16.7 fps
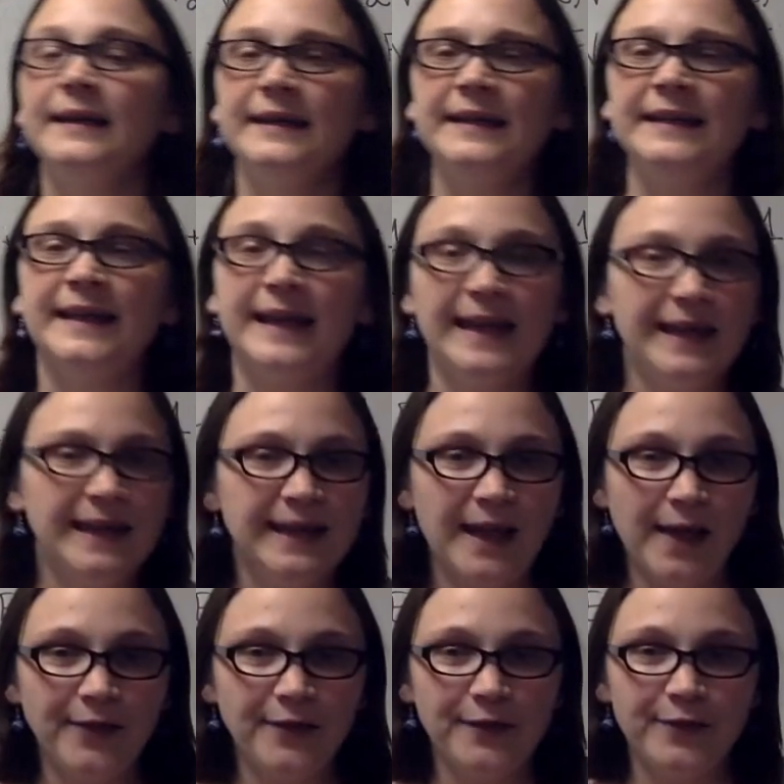And any
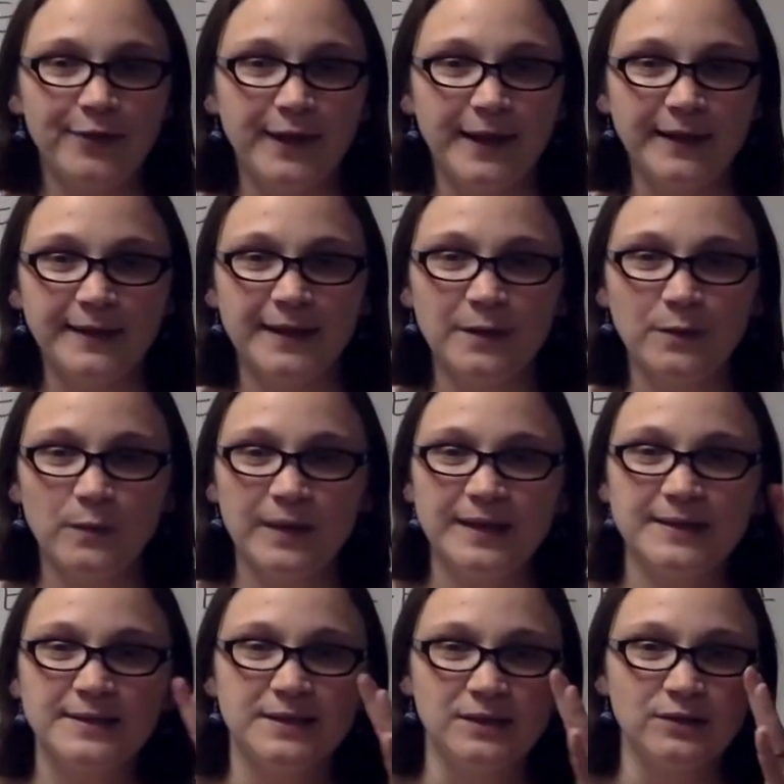other thing that
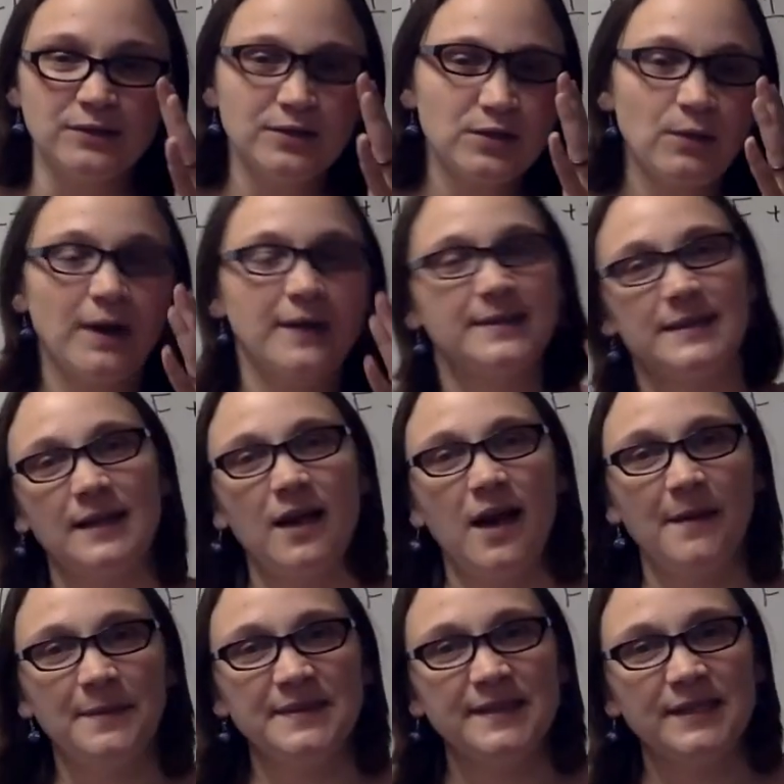we do to our
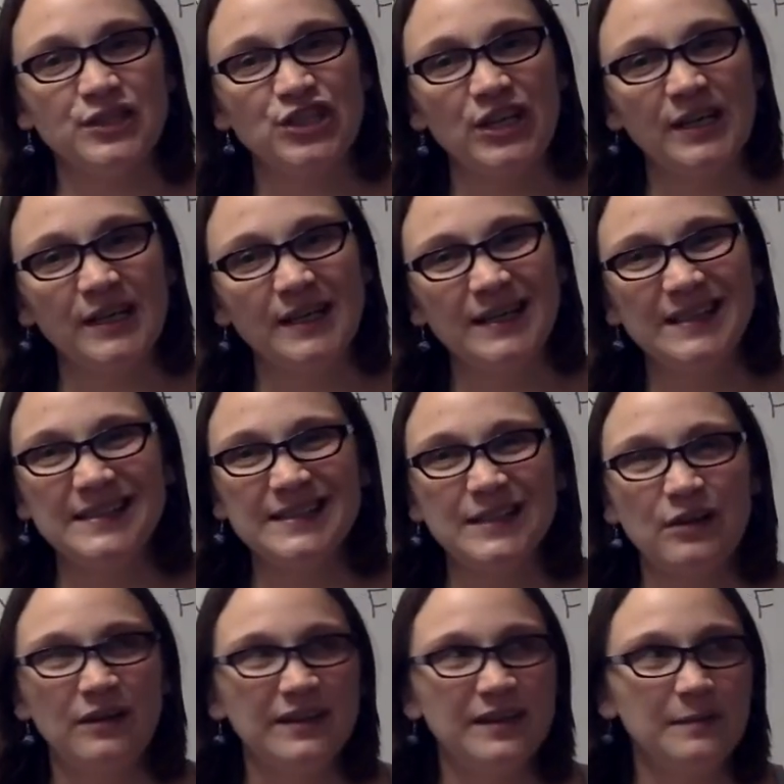decomposition is
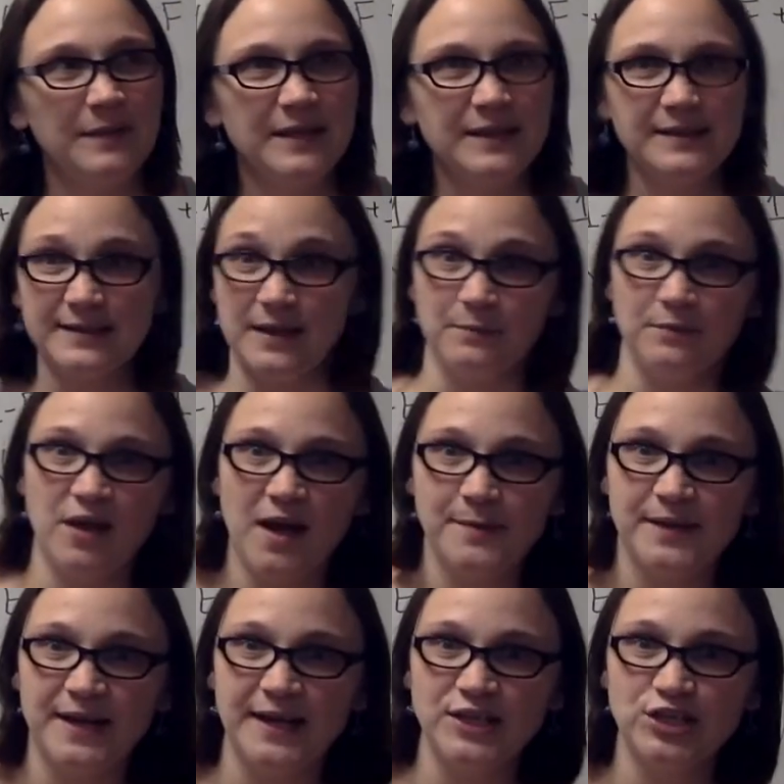going to be some
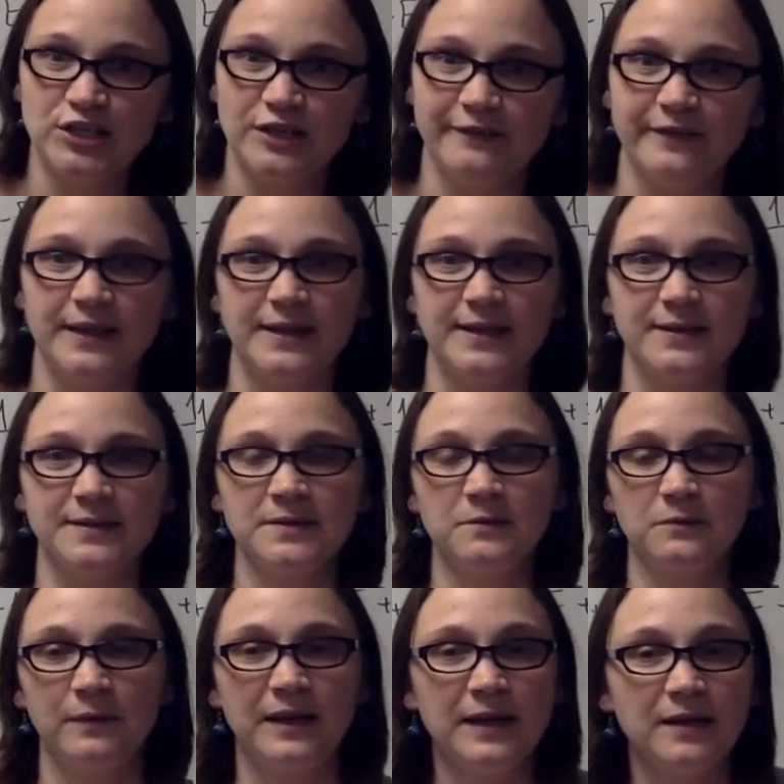combination of these.
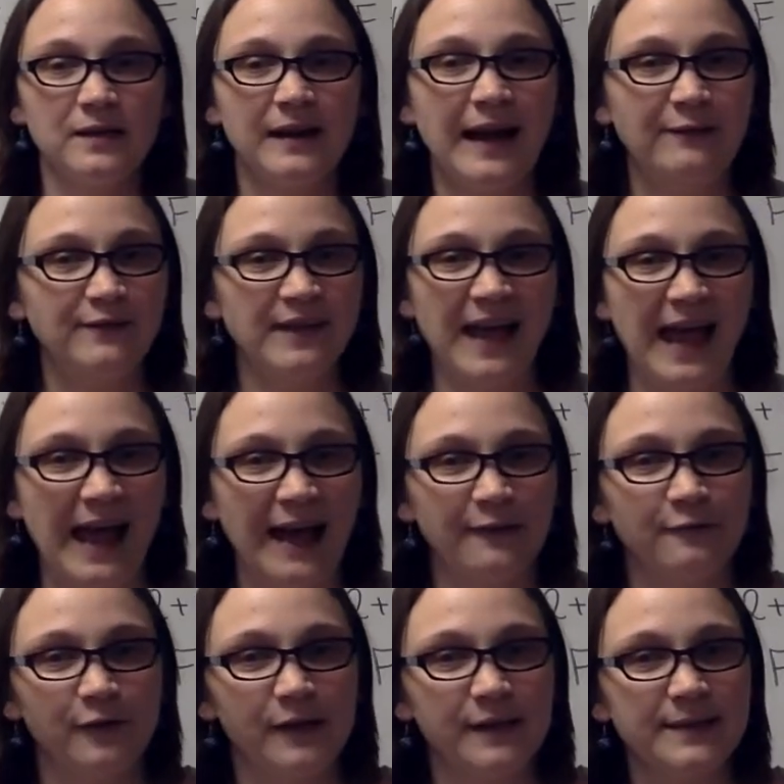We either have to
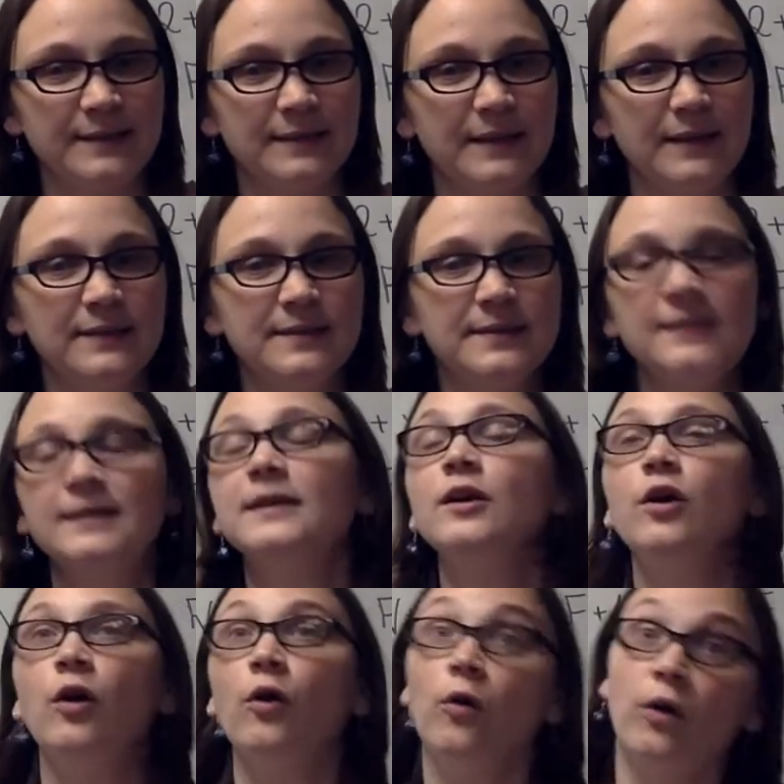add vertices
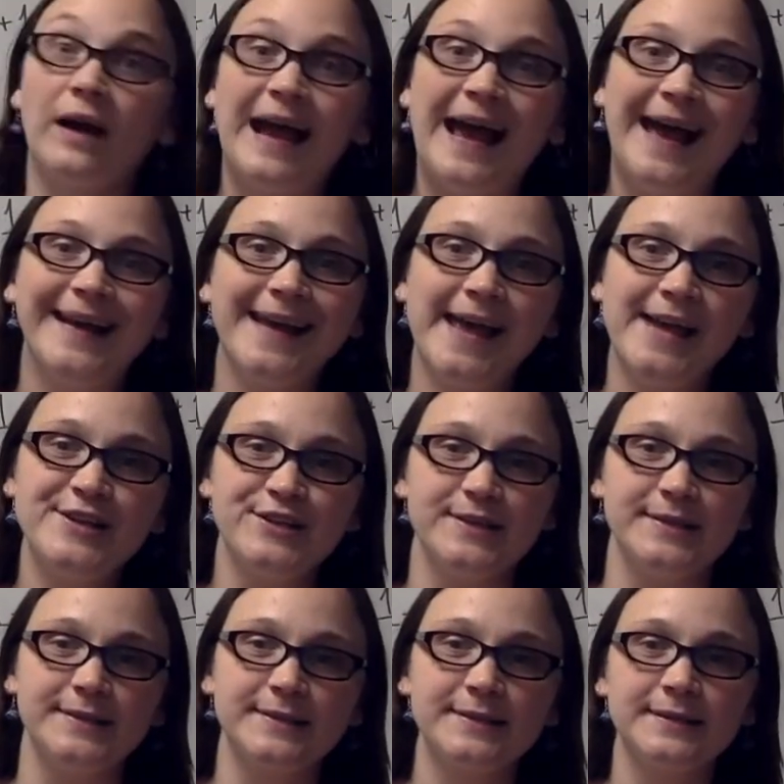or add
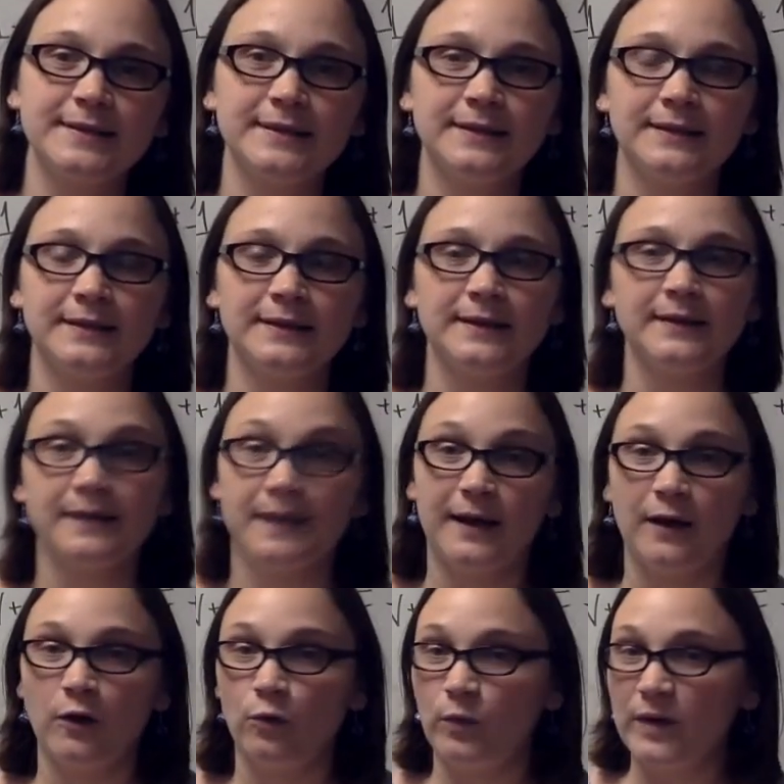edges.
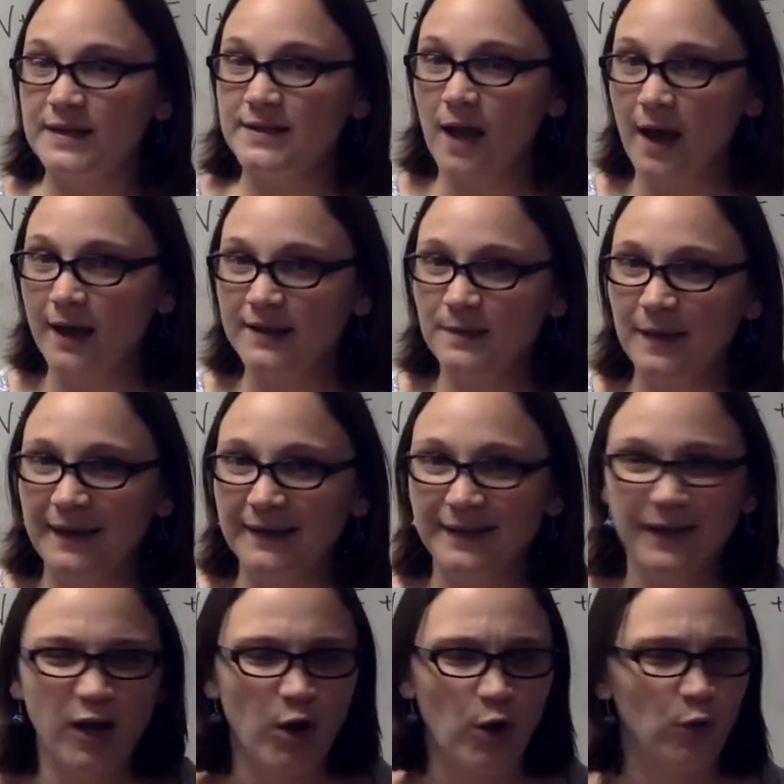We talked about
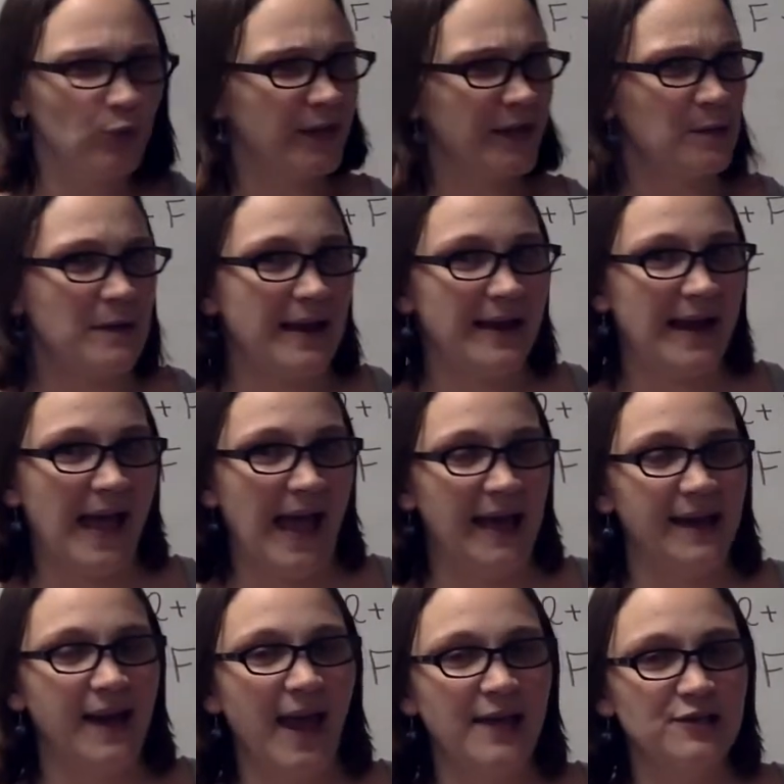the only way to
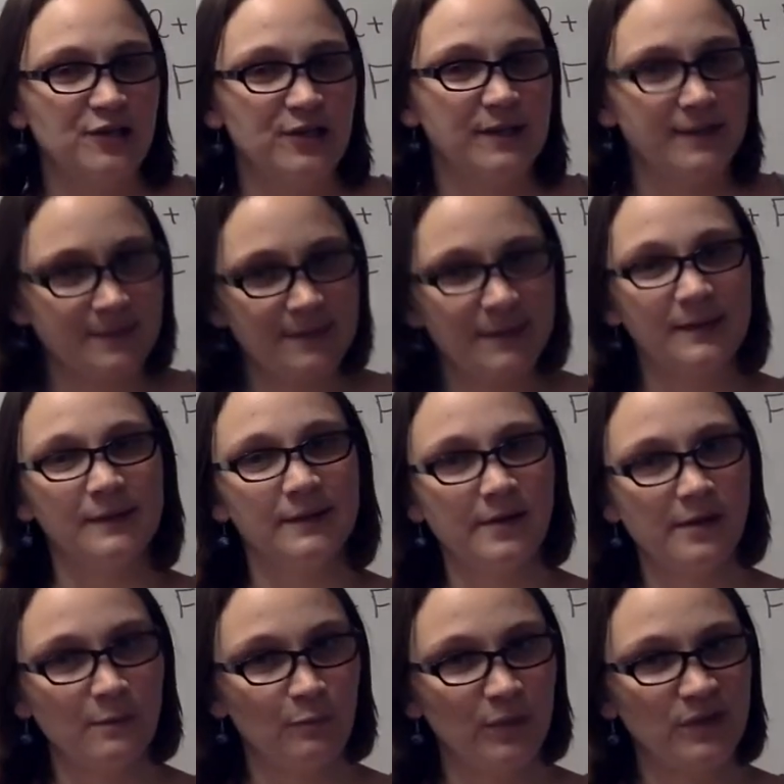add edges
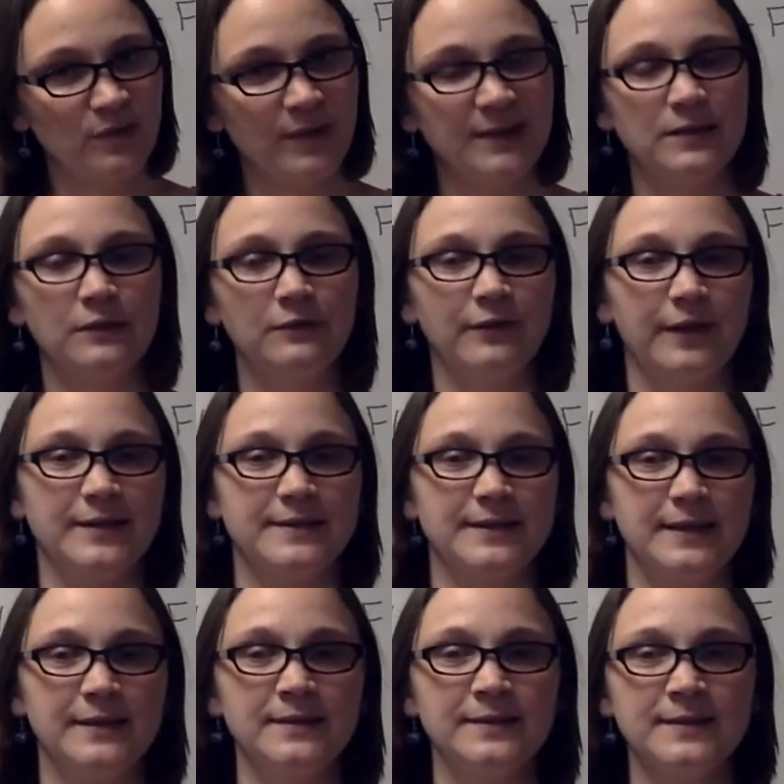between 2
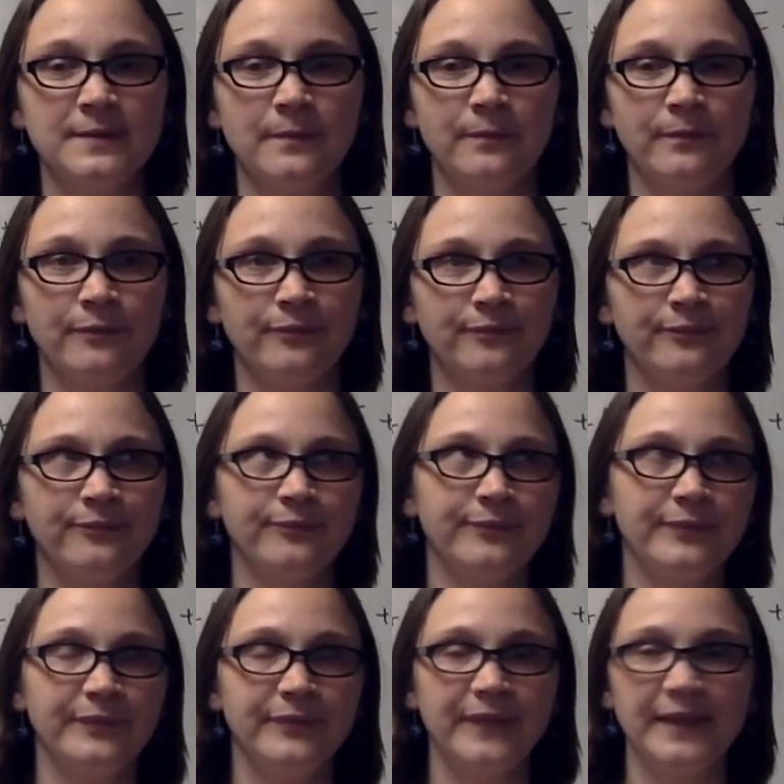vertices,
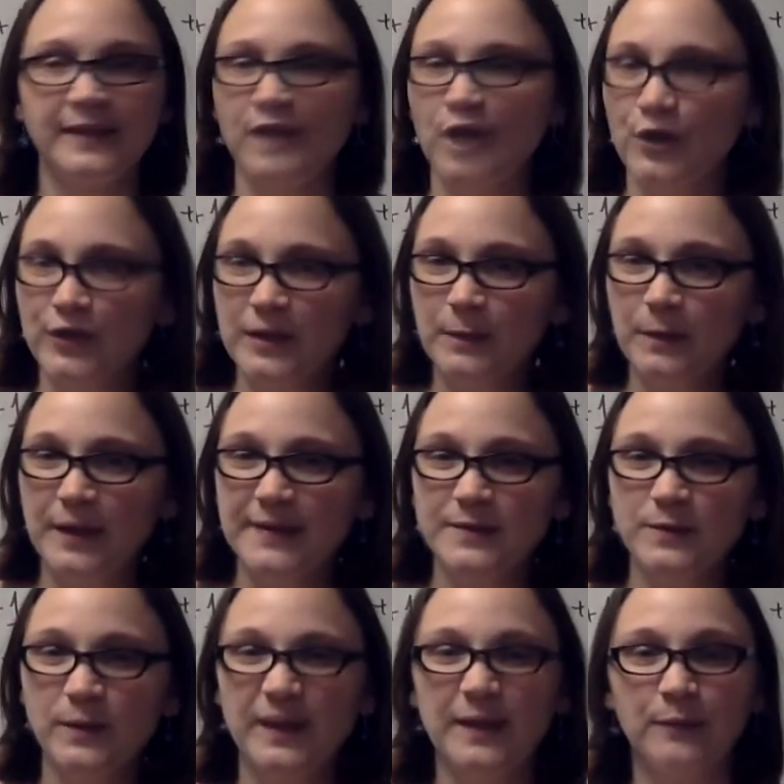and the only
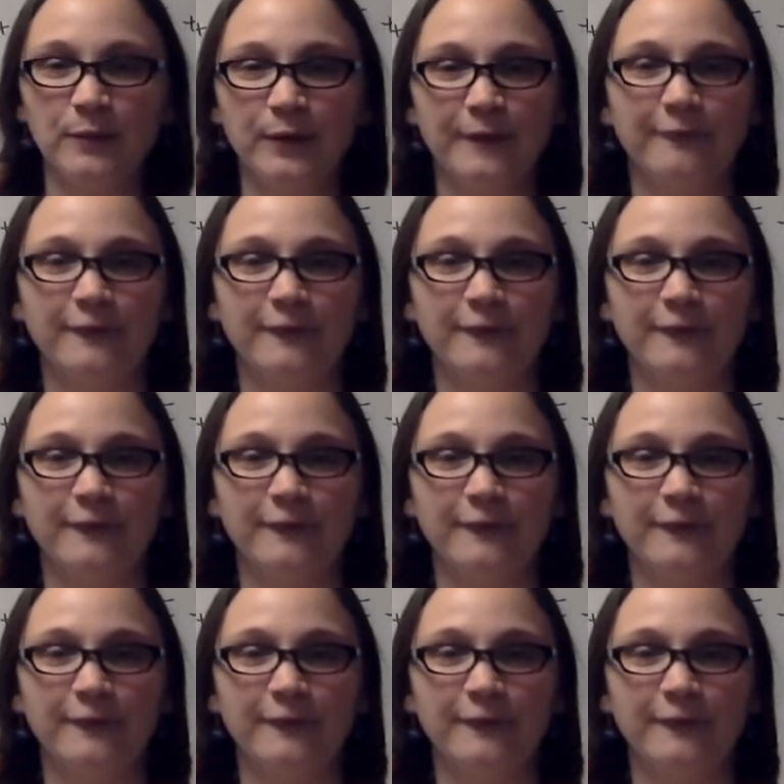place we can put a